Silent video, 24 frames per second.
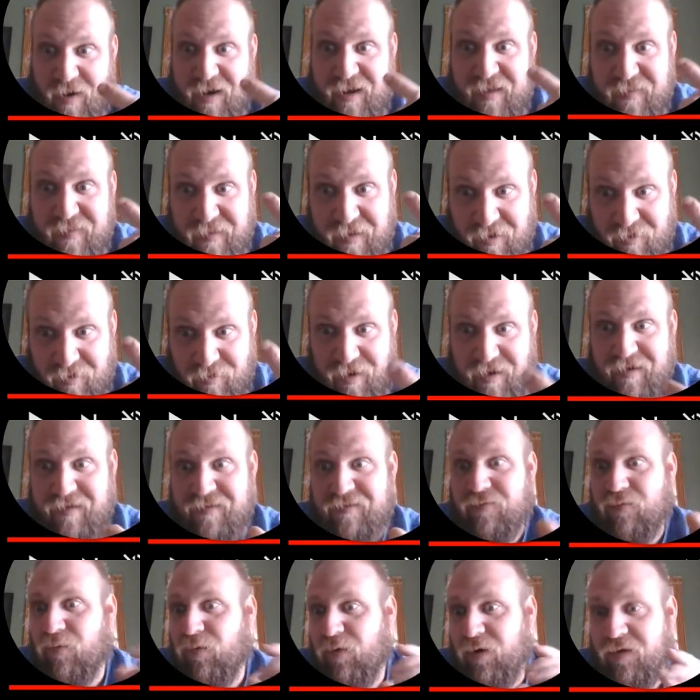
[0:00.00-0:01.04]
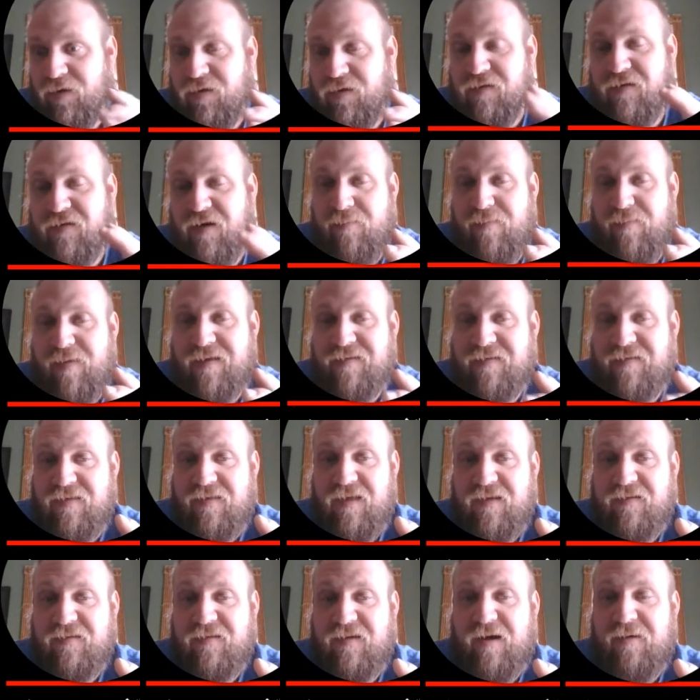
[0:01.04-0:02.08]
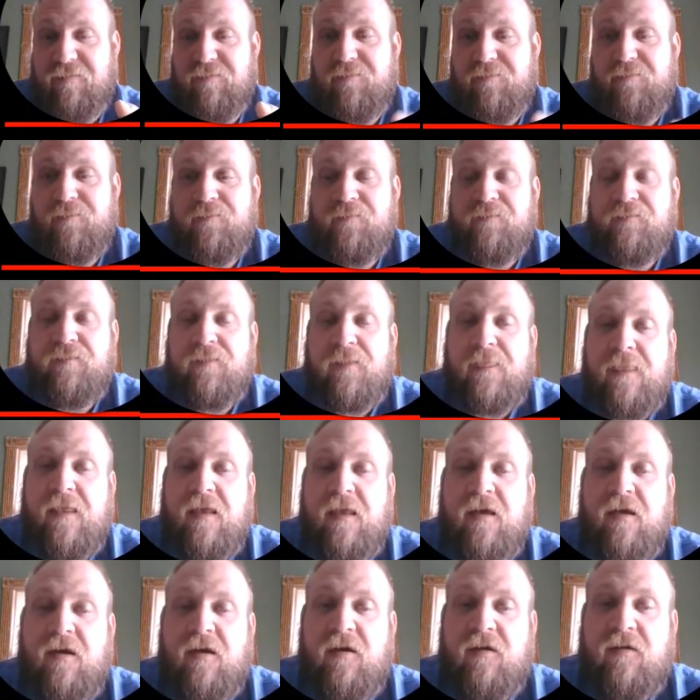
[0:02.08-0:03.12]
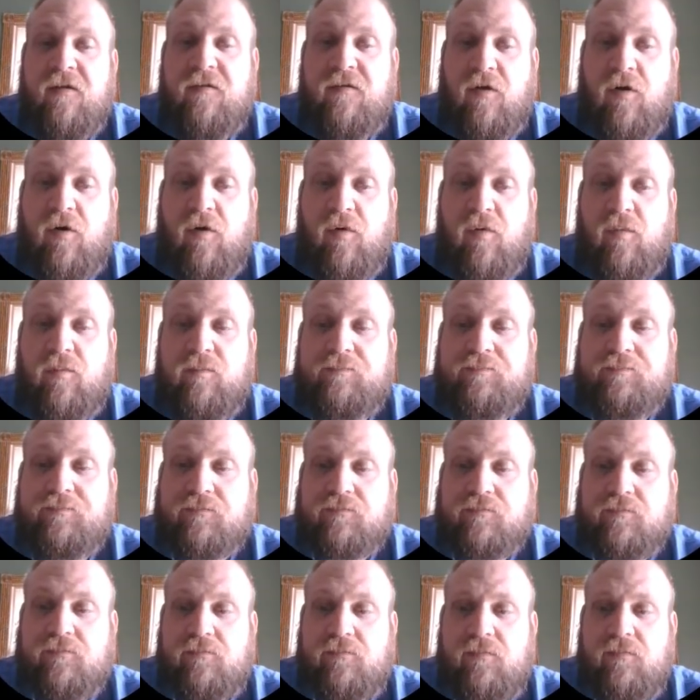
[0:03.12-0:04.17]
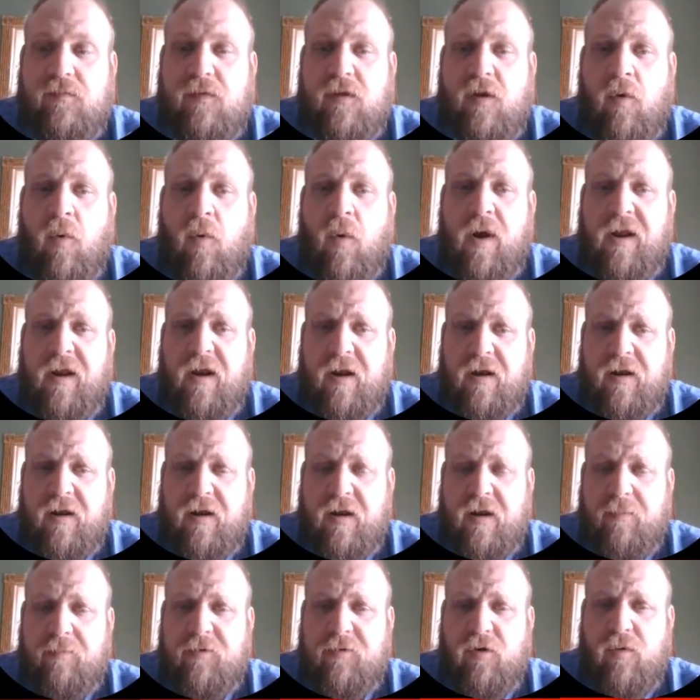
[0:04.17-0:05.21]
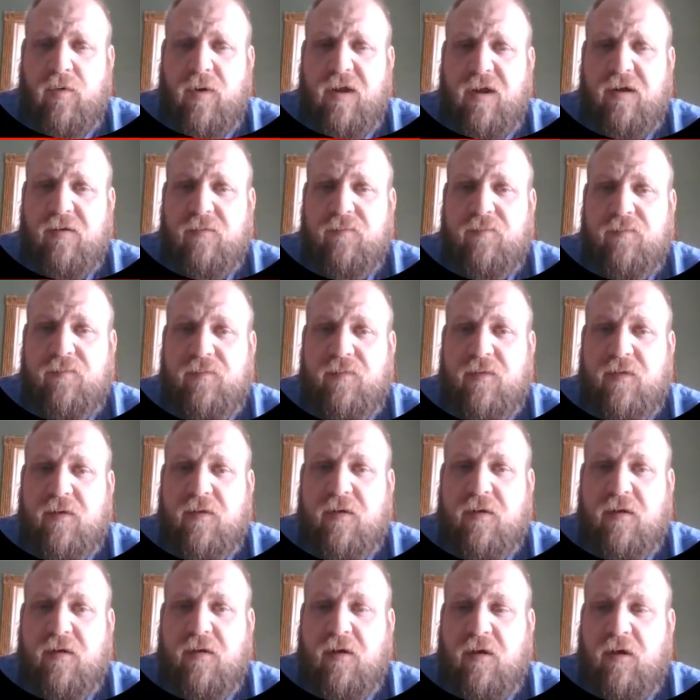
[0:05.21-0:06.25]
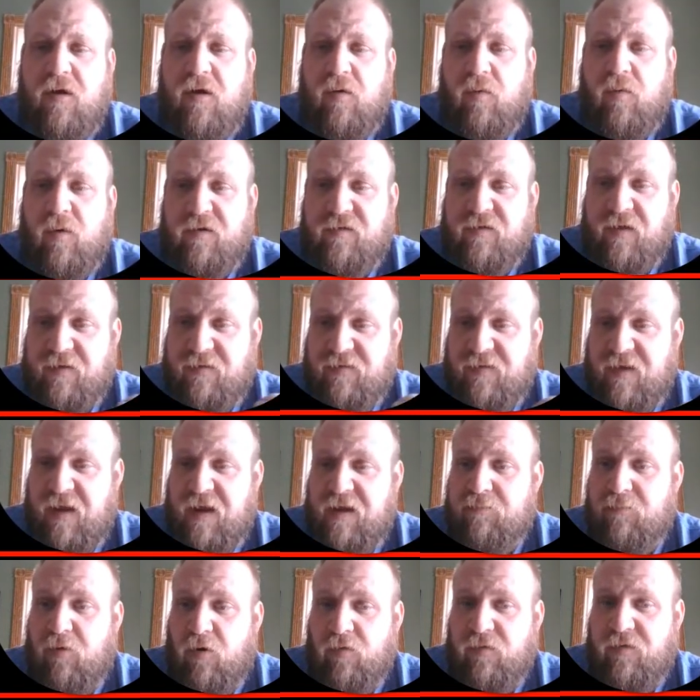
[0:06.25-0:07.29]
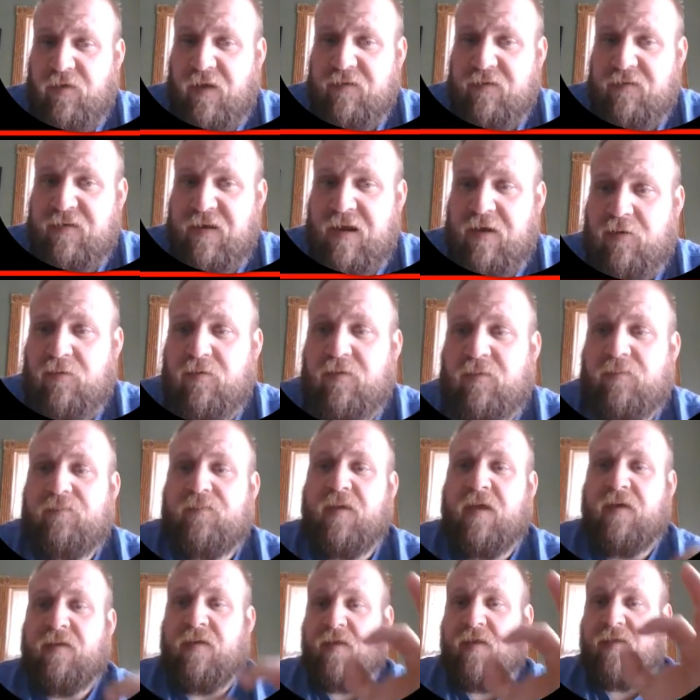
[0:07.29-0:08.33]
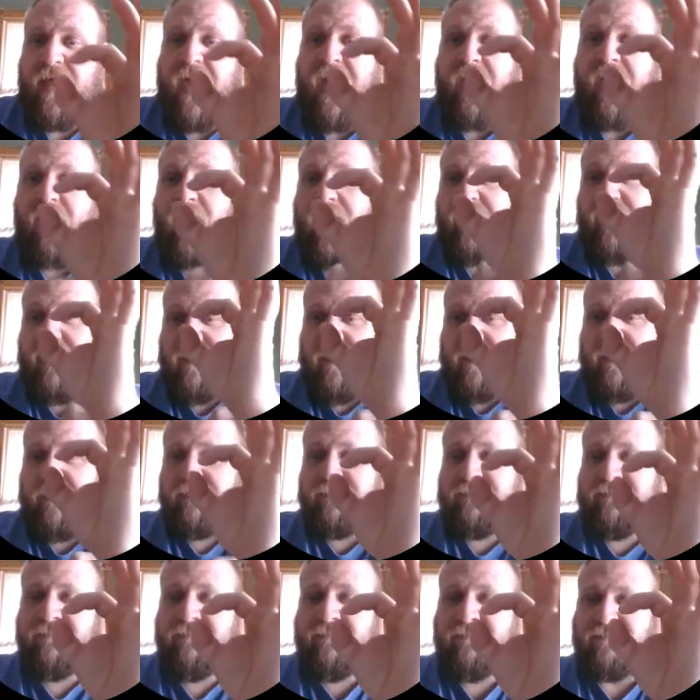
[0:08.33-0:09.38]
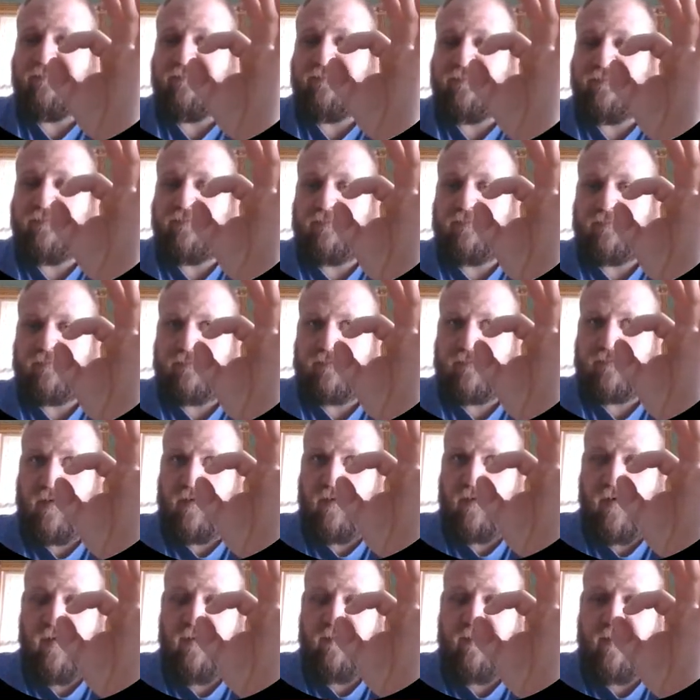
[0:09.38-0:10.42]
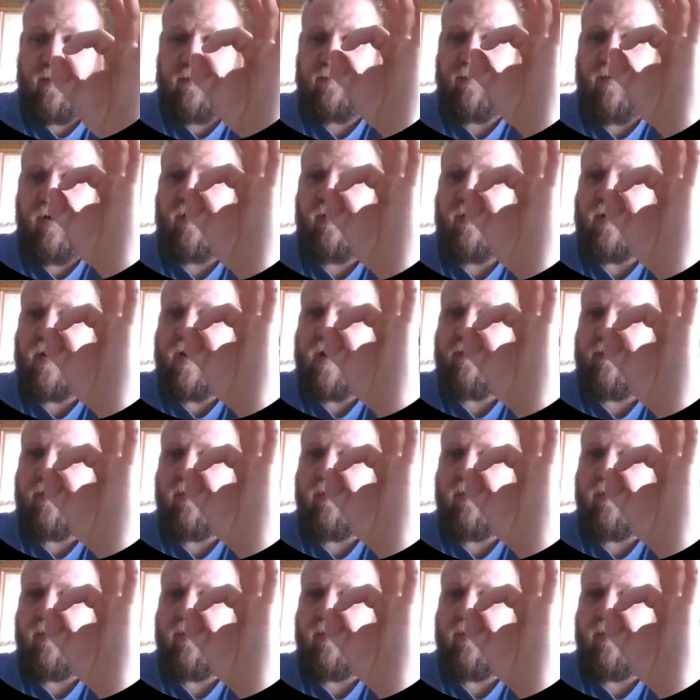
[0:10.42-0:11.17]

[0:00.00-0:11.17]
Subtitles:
in there and just really start messing things up. So, what I ended up doing was I sand both sides down, and then that way with a, smaller diameter